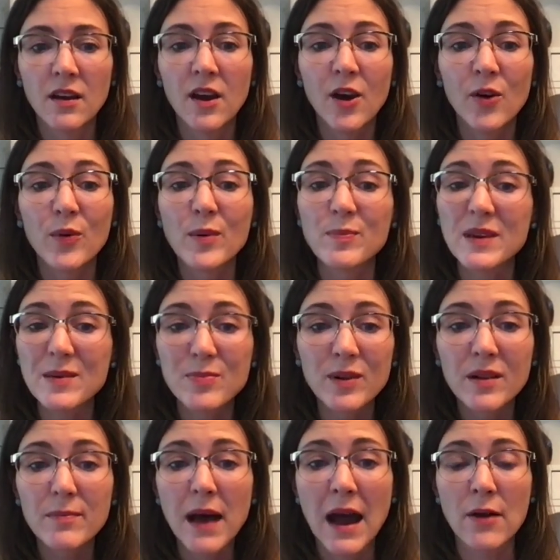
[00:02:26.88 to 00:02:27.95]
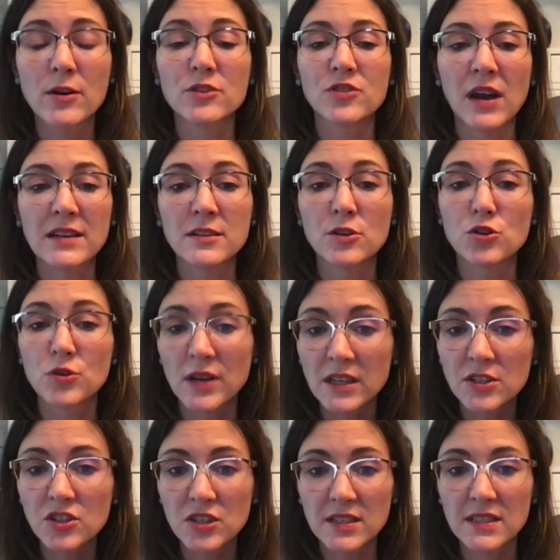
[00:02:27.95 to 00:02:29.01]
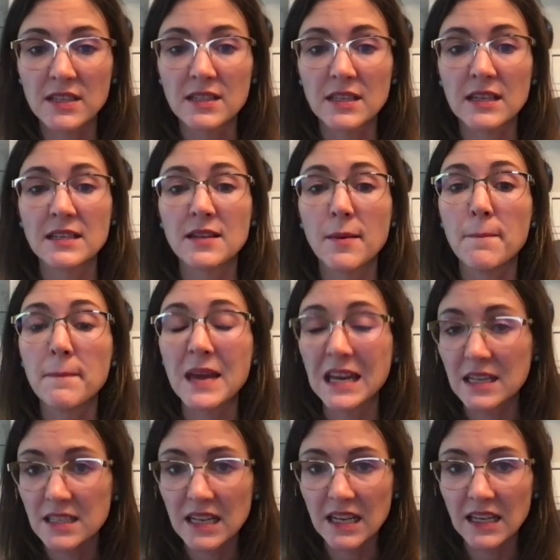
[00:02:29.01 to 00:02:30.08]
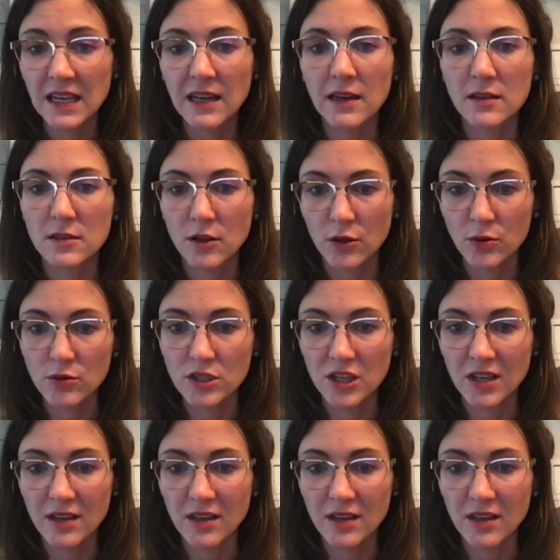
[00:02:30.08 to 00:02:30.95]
When people in power try to trick Jesus into mandating exclusion,